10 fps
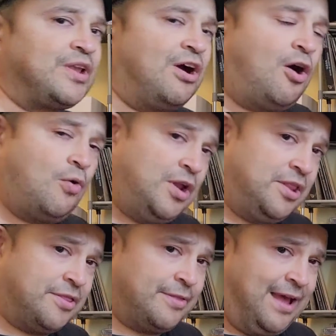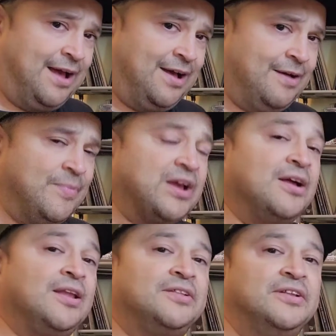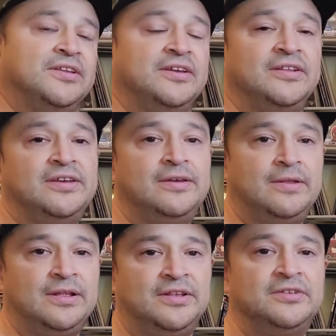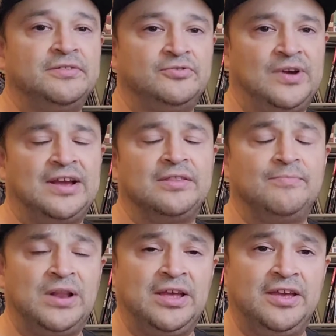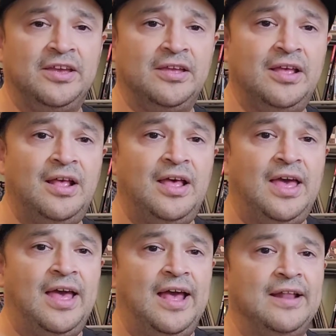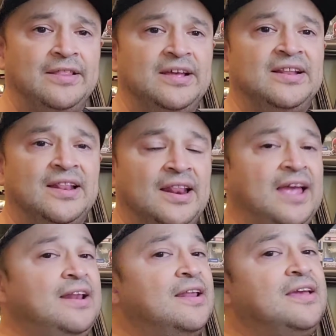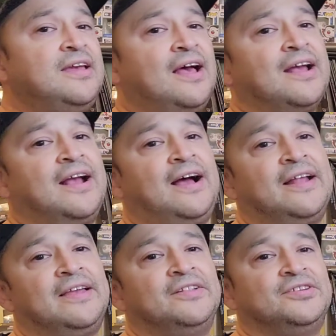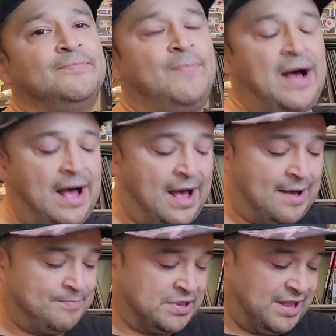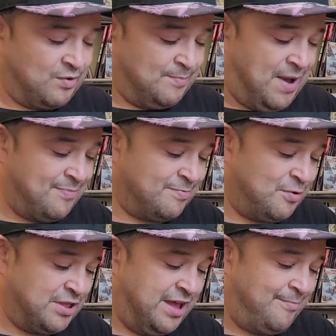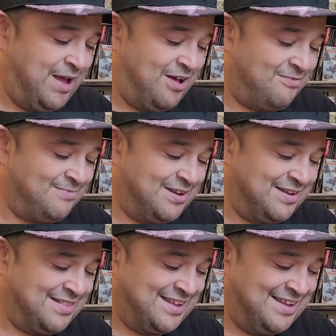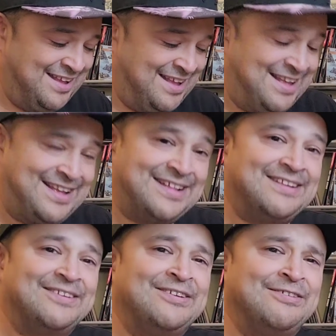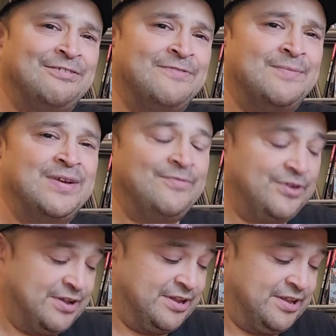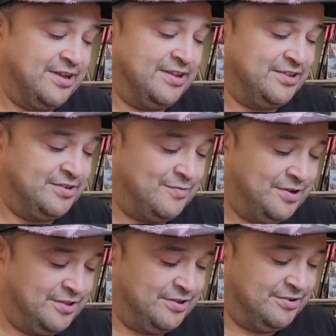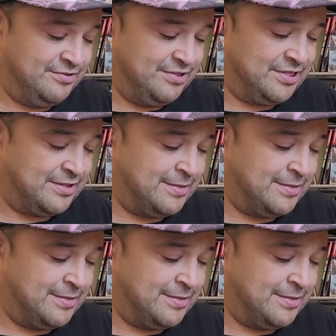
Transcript: Always been collecting D&D and Dungeons and Dragons and playing. And then lately I got into Pops. Like when Pops first came out, I was like, I don't know if I'm ever going to get into one of those.